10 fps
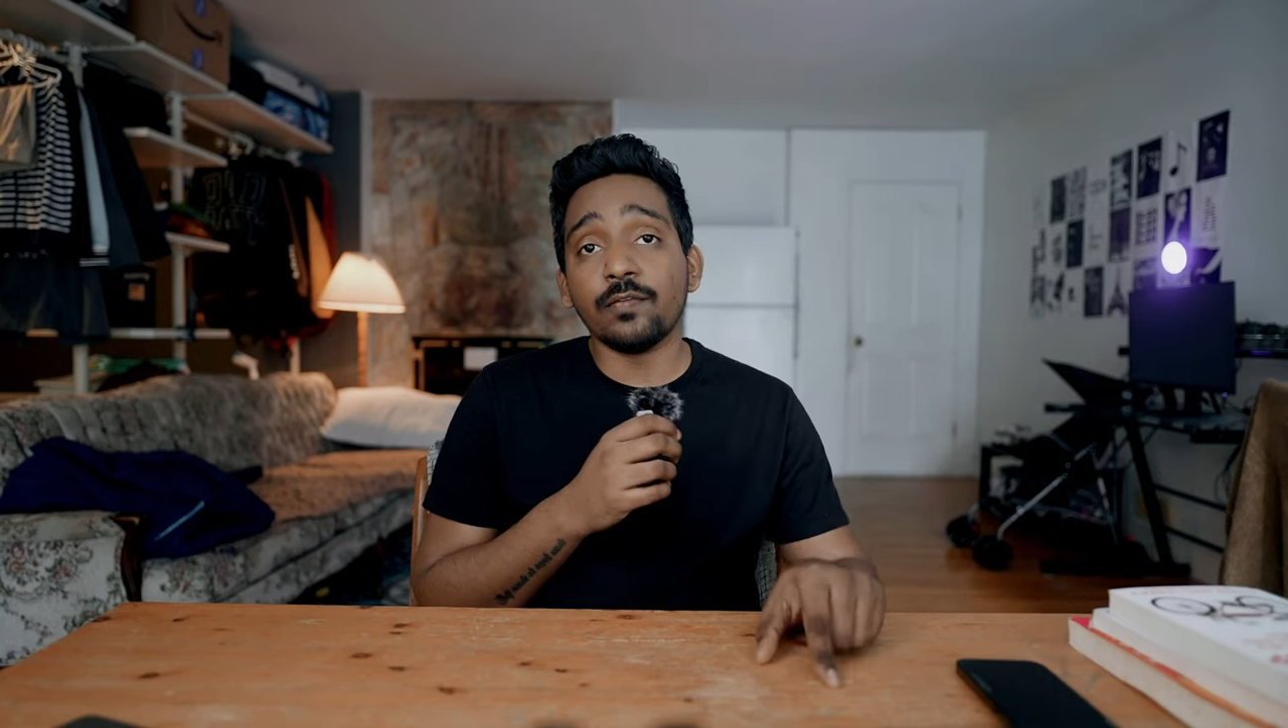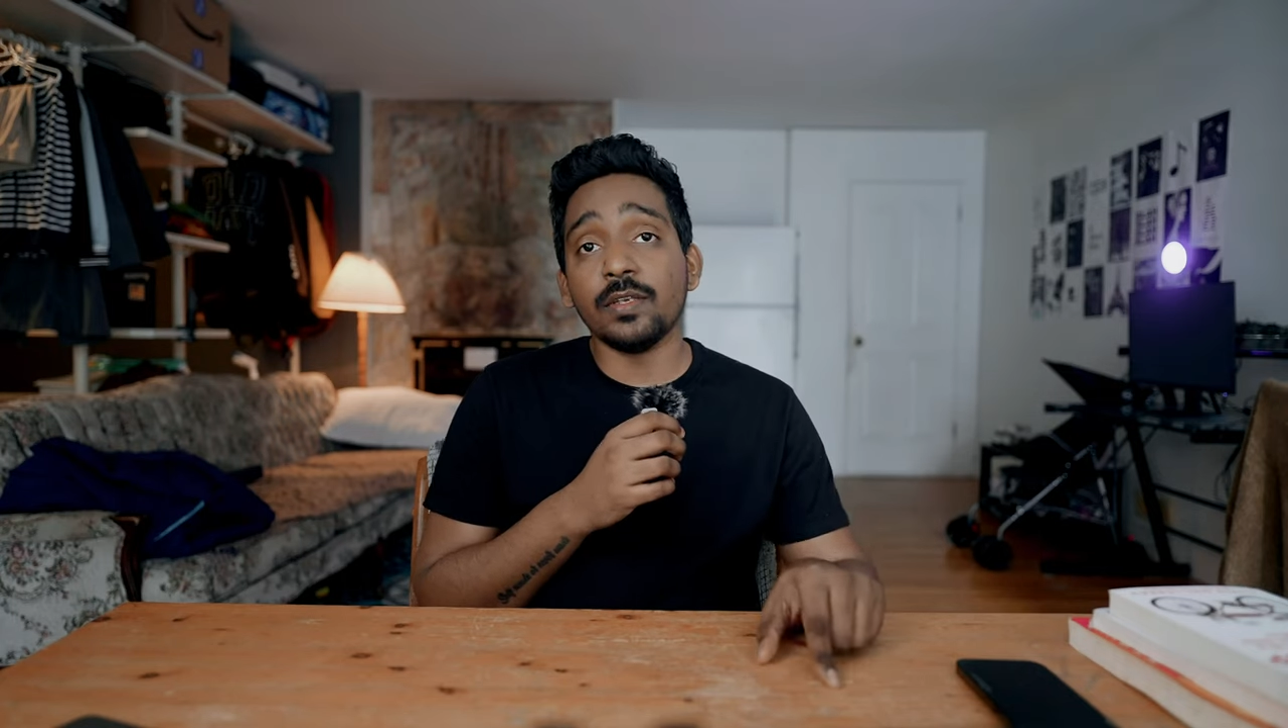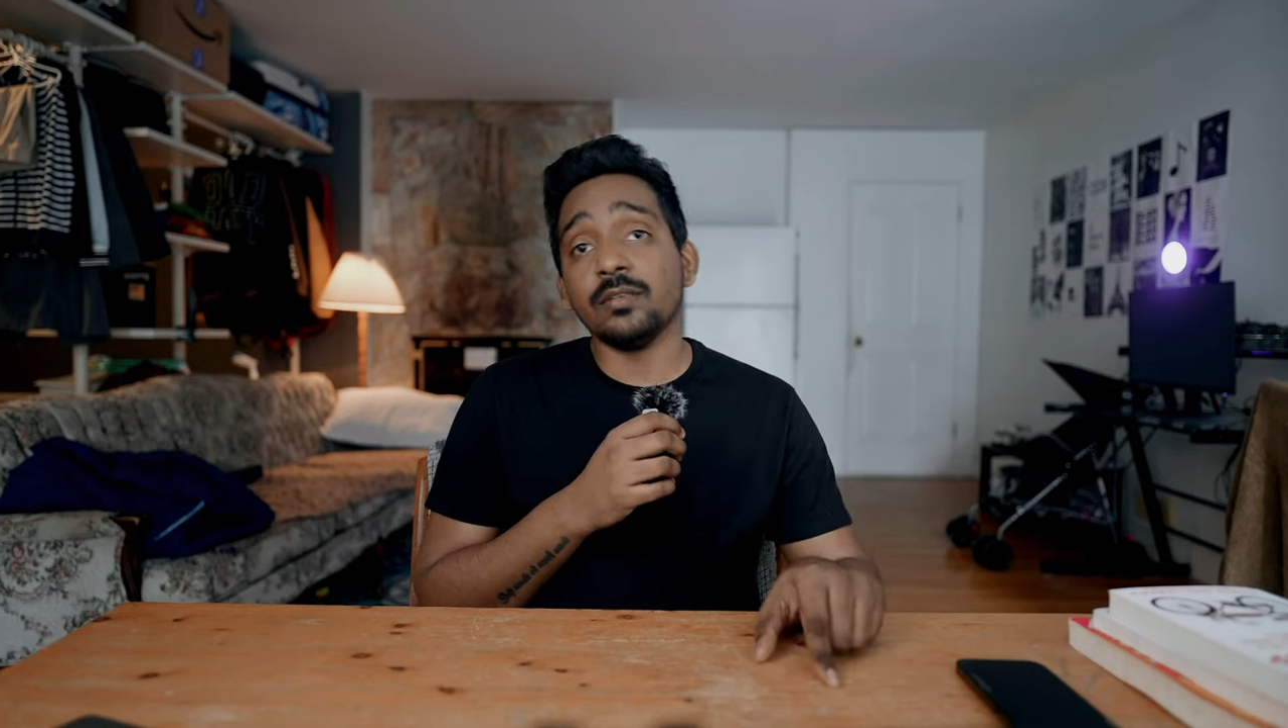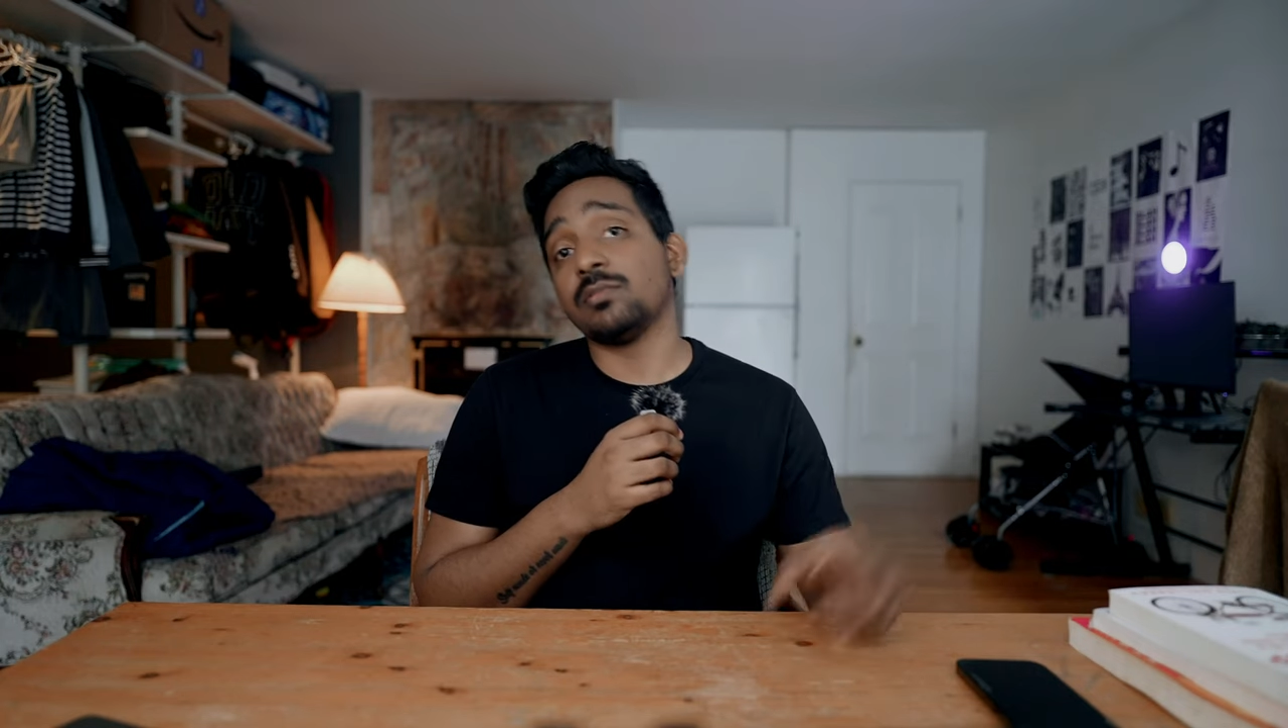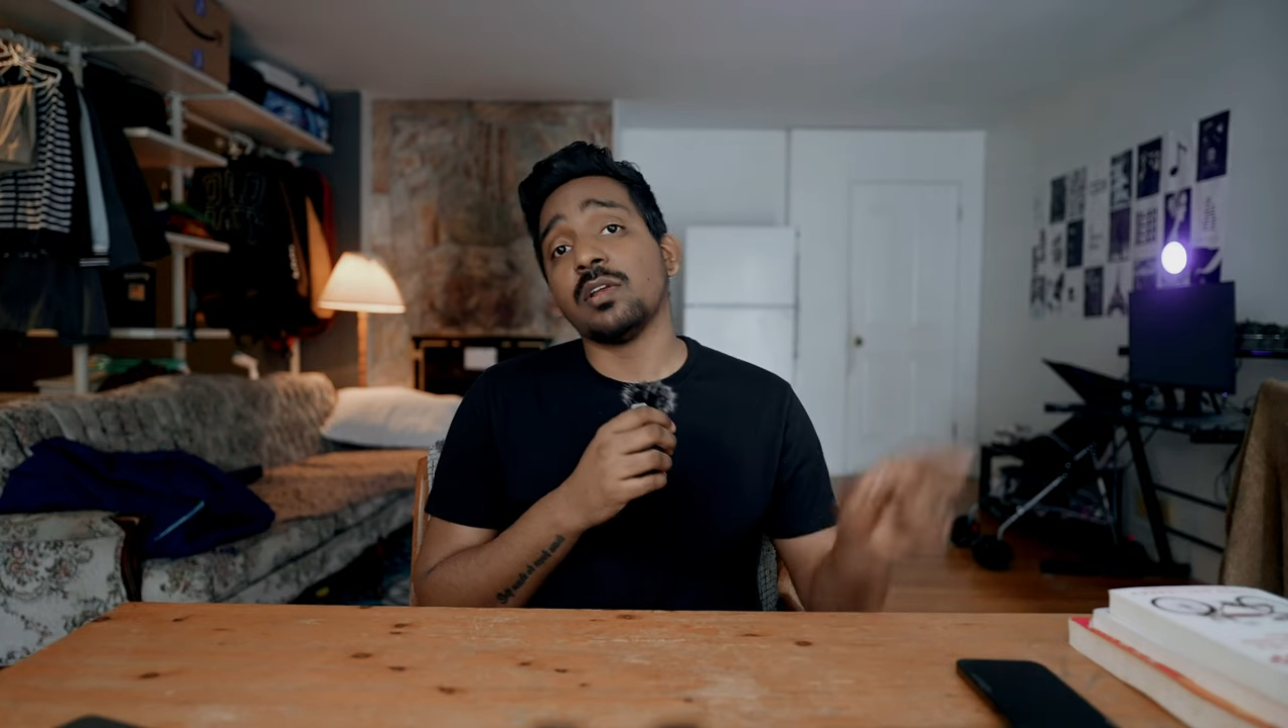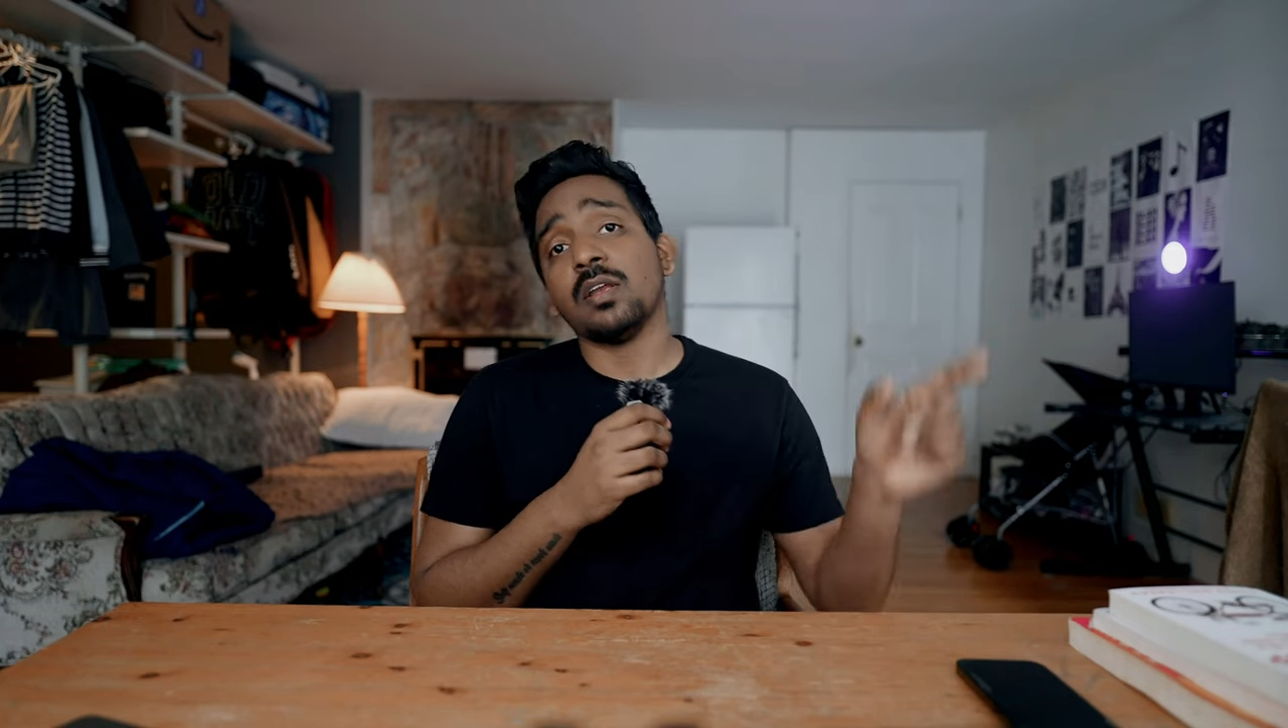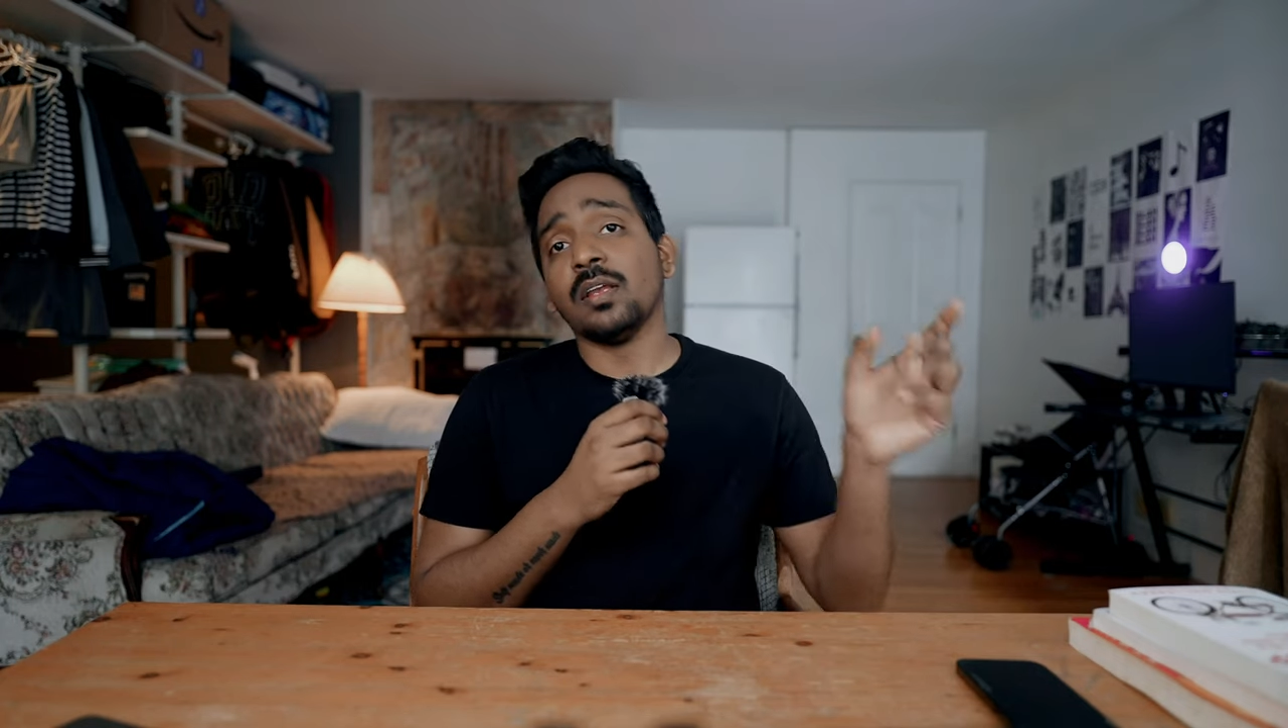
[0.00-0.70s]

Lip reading: fees,